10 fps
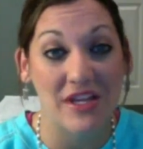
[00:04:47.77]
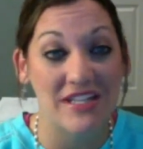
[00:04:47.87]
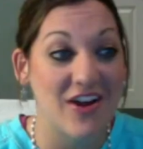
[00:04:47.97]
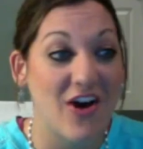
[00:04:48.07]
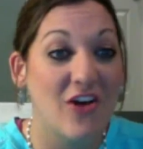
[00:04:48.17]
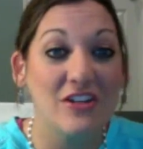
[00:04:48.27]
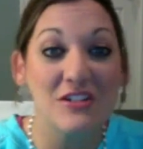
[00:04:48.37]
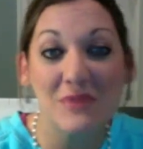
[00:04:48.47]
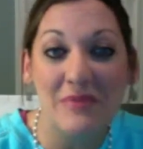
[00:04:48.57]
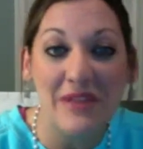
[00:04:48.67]
And all these
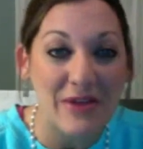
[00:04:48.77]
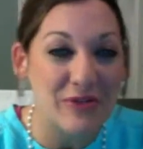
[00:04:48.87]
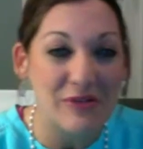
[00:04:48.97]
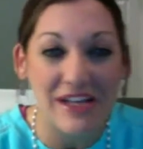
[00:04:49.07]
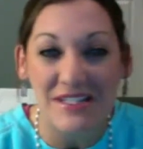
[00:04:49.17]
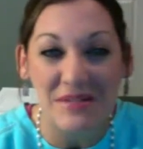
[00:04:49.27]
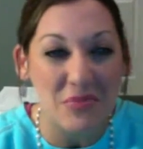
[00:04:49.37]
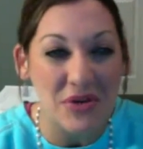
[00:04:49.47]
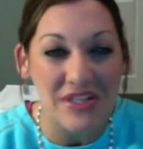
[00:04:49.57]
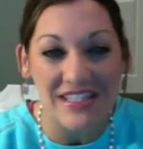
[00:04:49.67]
women were raising
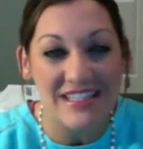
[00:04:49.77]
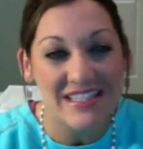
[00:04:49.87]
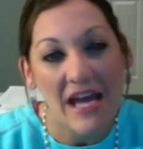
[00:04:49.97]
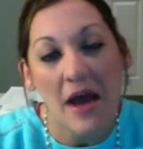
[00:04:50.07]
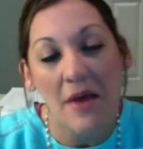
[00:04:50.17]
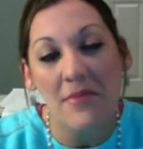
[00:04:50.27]
boys at the time.